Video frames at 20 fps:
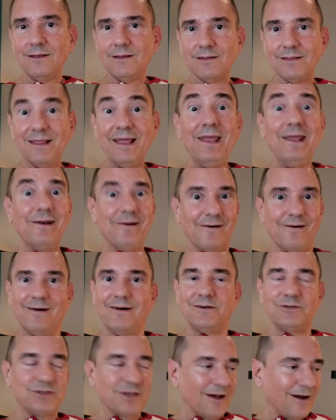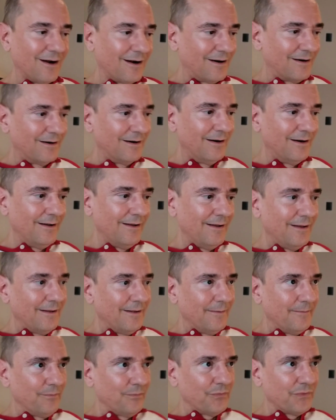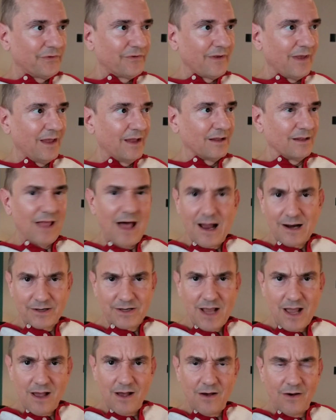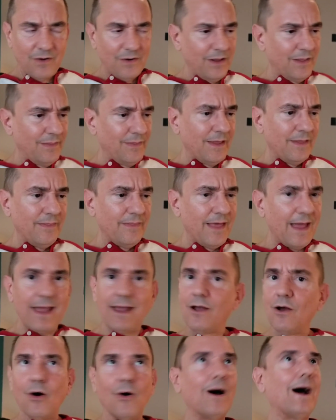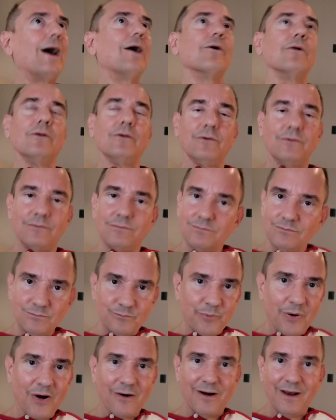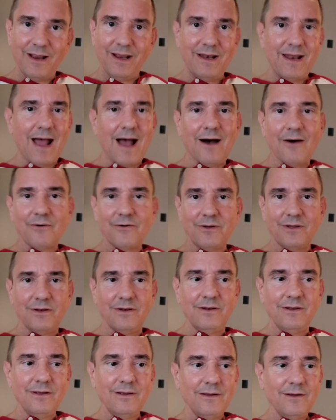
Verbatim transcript: leaders are saying lockdown, and then they go out and party down and